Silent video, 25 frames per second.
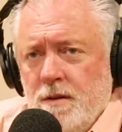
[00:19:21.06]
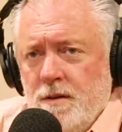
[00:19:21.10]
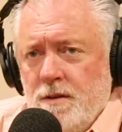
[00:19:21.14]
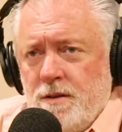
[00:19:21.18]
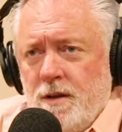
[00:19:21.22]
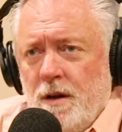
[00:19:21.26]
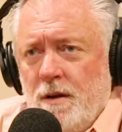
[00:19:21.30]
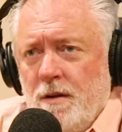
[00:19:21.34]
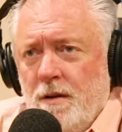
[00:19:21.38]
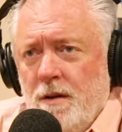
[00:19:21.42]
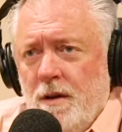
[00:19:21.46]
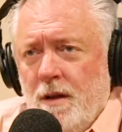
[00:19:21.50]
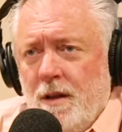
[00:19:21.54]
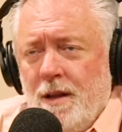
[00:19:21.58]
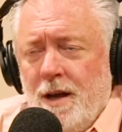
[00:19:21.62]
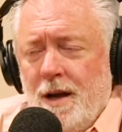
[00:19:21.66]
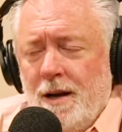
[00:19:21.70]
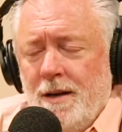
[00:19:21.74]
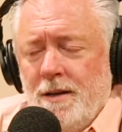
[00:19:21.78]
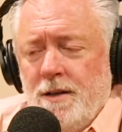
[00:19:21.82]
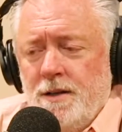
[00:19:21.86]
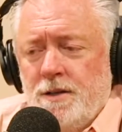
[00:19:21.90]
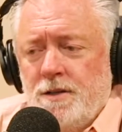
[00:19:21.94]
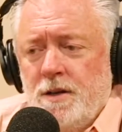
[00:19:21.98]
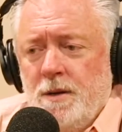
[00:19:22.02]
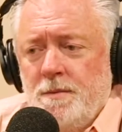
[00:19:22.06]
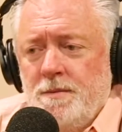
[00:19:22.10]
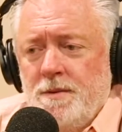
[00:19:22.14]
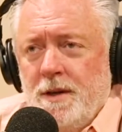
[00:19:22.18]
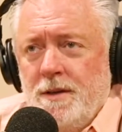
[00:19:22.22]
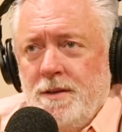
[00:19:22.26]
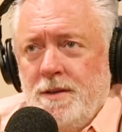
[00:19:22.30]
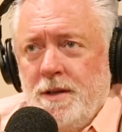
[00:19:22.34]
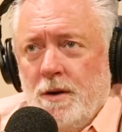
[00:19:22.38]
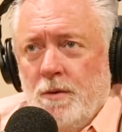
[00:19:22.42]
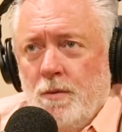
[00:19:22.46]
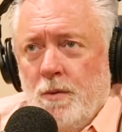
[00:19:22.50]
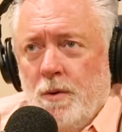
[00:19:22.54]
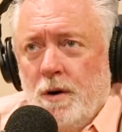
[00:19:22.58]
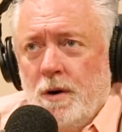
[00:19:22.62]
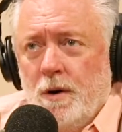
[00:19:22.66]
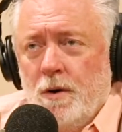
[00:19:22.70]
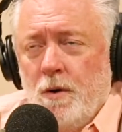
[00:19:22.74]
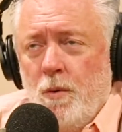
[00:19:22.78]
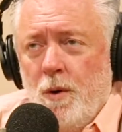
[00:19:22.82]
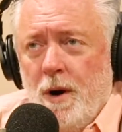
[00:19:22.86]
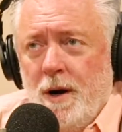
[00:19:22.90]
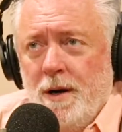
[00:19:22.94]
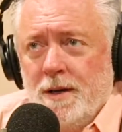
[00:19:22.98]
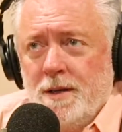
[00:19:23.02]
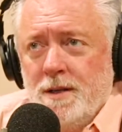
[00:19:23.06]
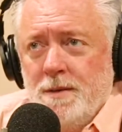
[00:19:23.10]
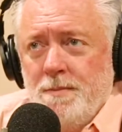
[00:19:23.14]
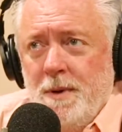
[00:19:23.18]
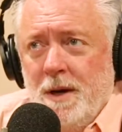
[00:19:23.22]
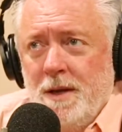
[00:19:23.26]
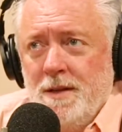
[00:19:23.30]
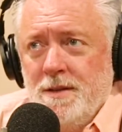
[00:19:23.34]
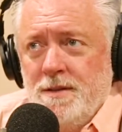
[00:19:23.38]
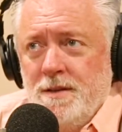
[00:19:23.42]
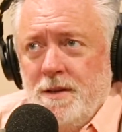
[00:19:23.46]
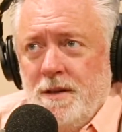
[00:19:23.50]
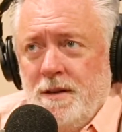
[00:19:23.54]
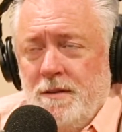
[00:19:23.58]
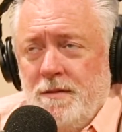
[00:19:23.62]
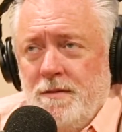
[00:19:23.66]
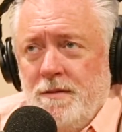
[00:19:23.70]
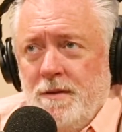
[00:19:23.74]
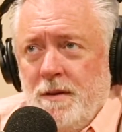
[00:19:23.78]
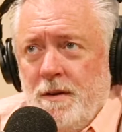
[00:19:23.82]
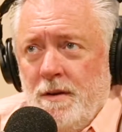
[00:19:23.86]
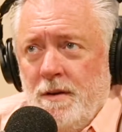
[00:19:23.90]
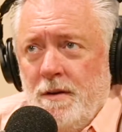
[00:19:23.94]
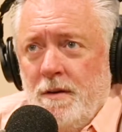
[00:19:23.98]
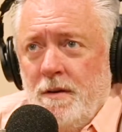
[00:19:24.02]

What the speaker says: So a lot of these trips I did were quite expensive.